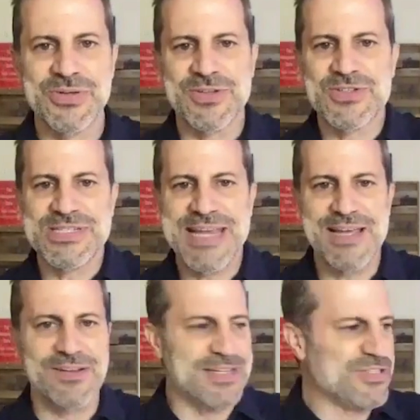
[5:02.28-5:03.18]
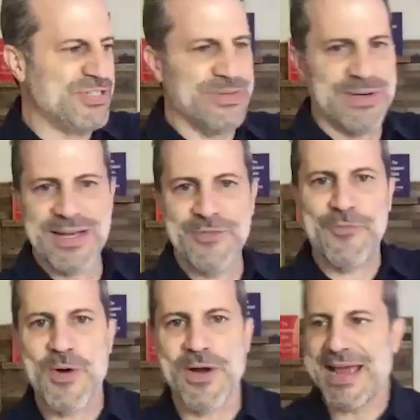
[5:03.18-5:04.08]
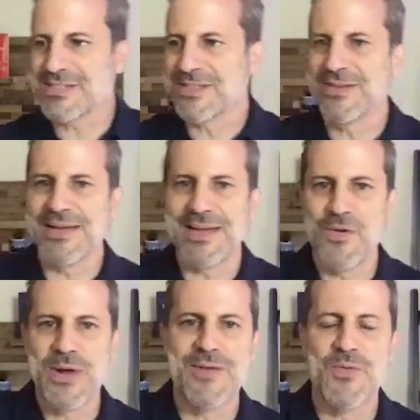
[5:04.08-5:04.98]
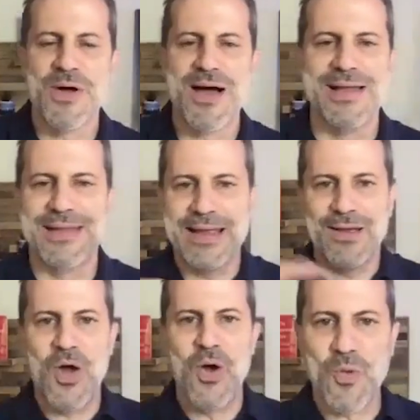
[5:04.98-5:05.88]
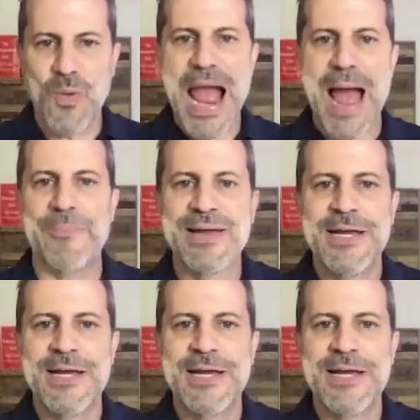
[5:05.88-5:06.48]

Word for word: There's a deal issue. I got a forecast to do. I got a one-on-one. Like, oh crap!